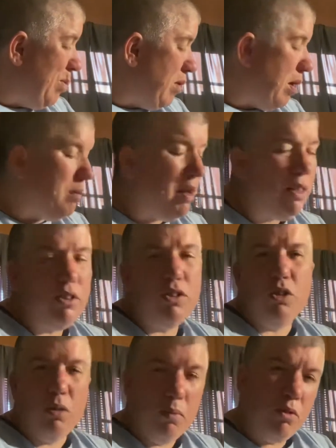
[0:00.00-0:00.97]
I'm not
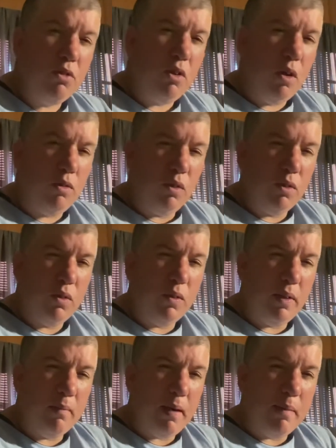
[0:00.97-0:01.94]
super stoked on
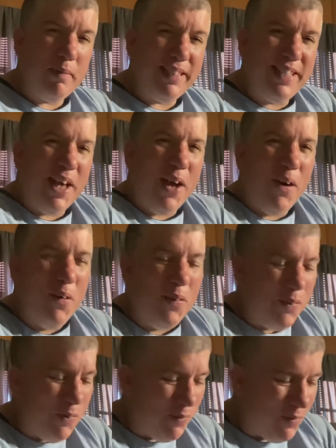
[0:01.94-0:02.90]
doing it by
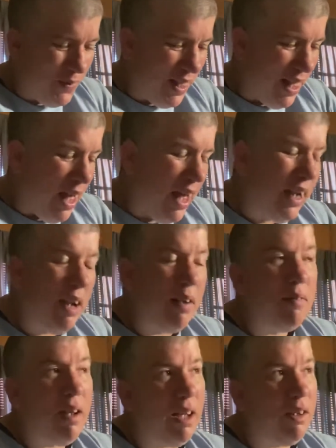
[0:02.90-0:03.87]
myself.
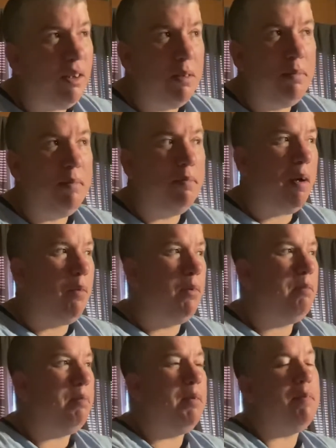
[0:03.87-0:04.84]
And I
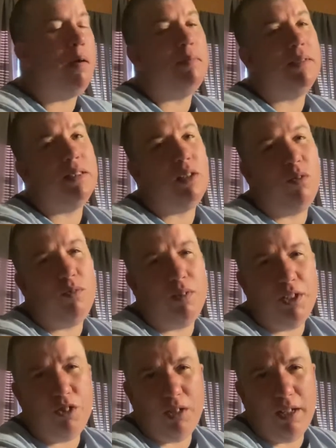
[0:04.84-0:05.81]
wouldn't be by myself
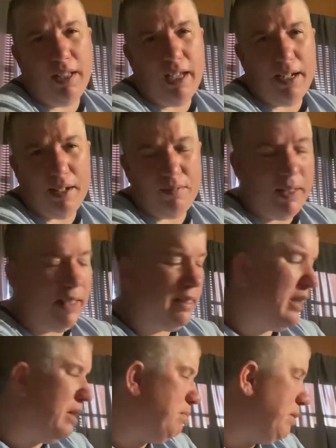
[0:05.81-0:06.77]
initially. I'd have
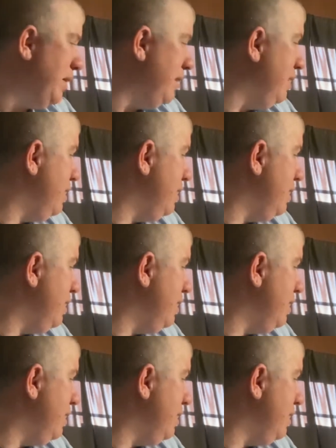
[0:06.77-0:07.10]
Lacey, but